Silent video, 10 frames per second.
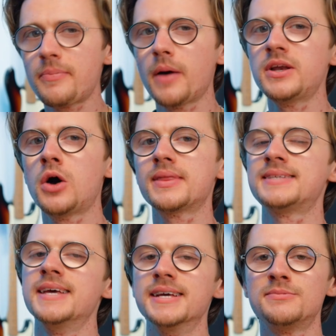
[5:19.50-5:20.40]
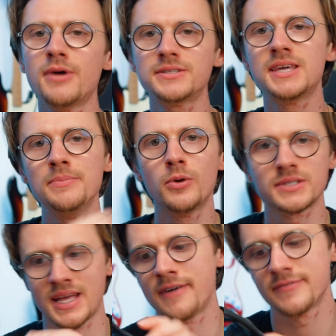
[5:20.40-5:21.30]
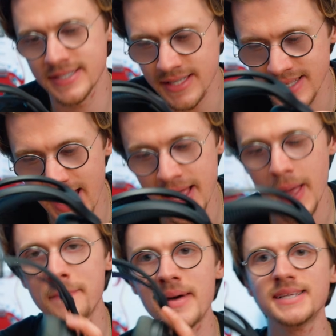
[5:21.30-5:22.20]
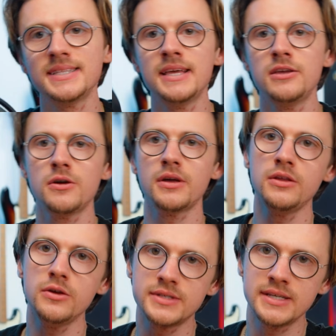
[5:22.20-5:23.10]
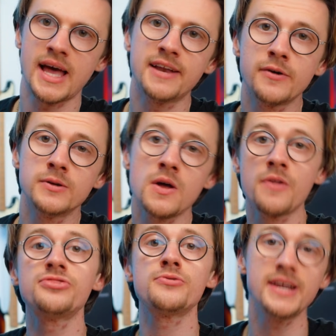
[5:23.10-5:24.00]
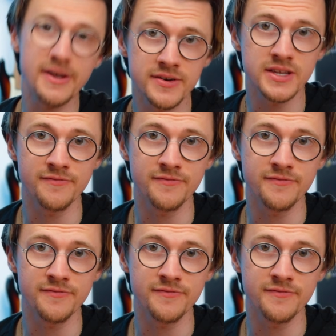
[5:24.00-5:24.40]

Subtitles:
you probably know what this is. Most keyboards have this today. Basically, you can use these headphones on 3 different